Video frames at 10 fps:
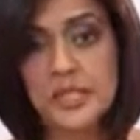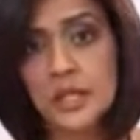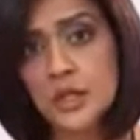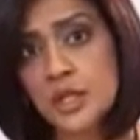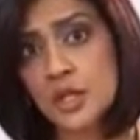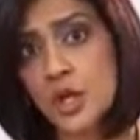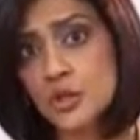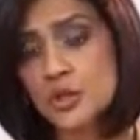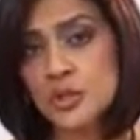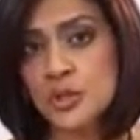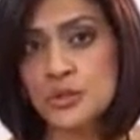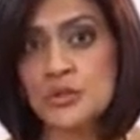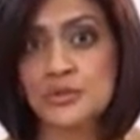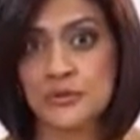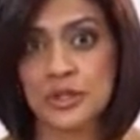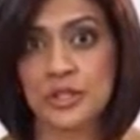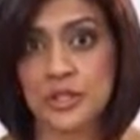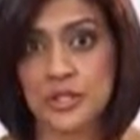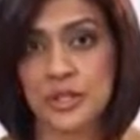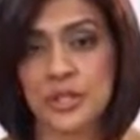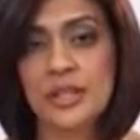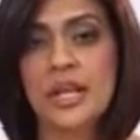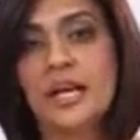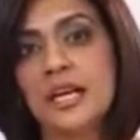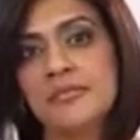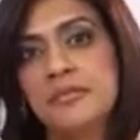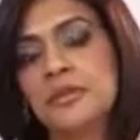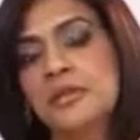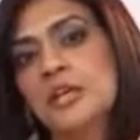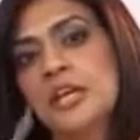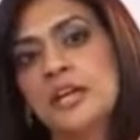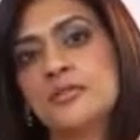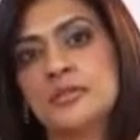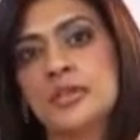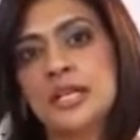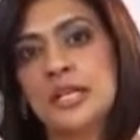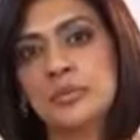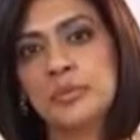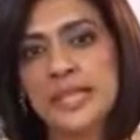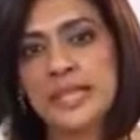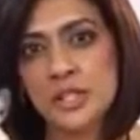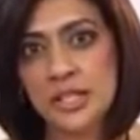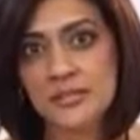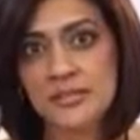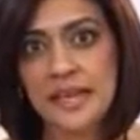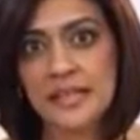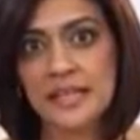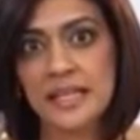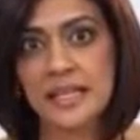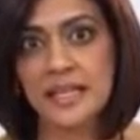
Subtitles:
You can also use Fuller's Earth if you're looking for a little bleaching effect,